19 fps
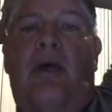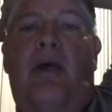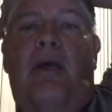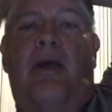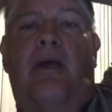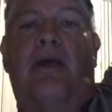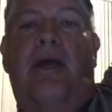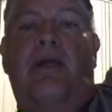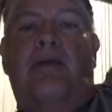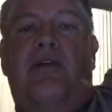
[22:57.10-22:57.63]

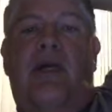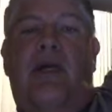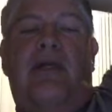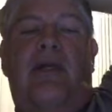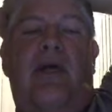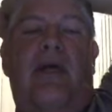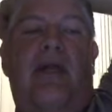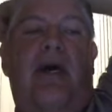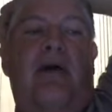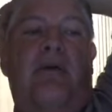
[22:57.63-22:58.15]
yeah, check
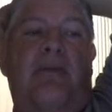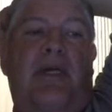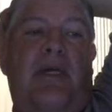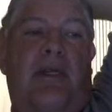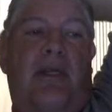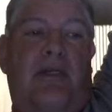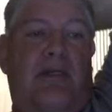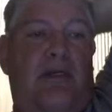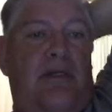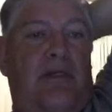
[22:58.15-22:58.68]
that out, man.
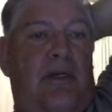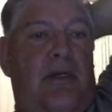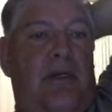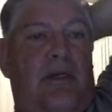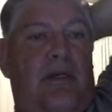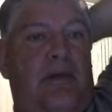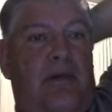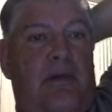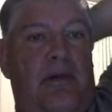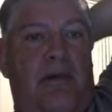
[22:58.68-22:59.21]
It's
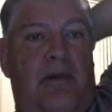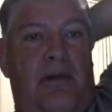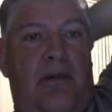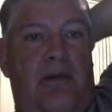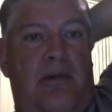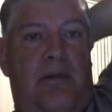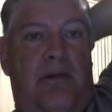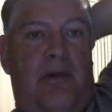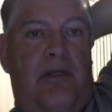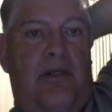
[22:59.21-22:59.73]

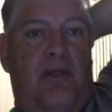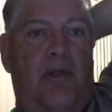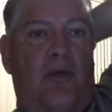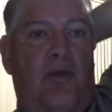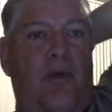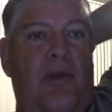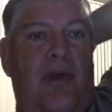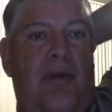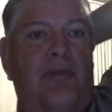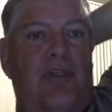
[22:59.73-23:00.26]

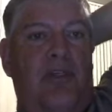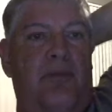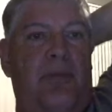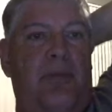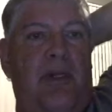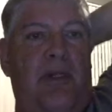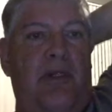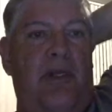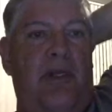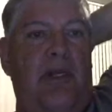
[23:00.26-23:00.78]
cool. I'm just
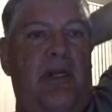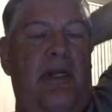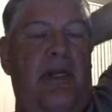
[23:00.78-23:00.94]
building it.